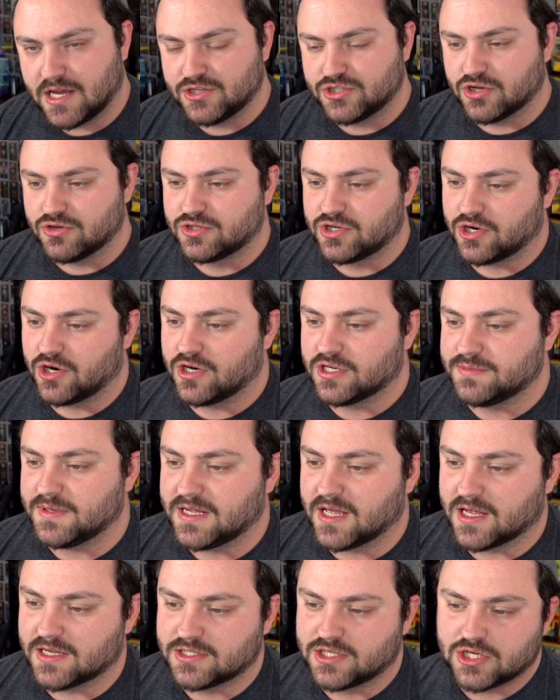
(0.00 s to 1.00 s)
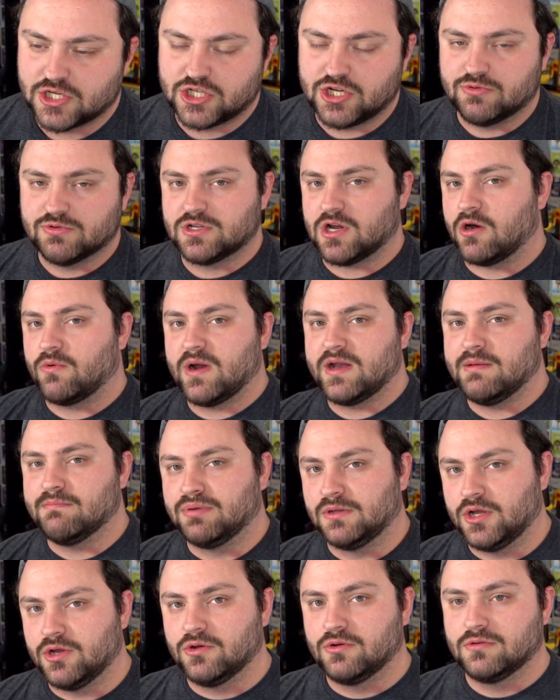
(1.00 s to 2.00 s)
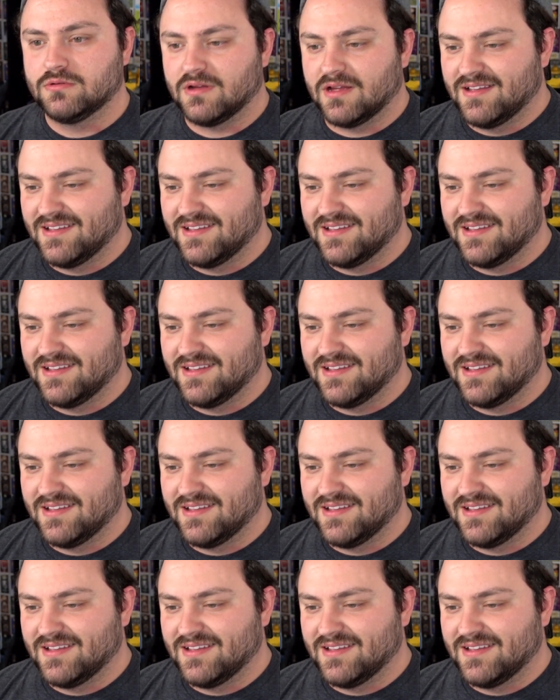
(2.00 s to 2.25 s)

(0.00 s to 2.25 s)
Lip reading: I chose her is because she was already blue.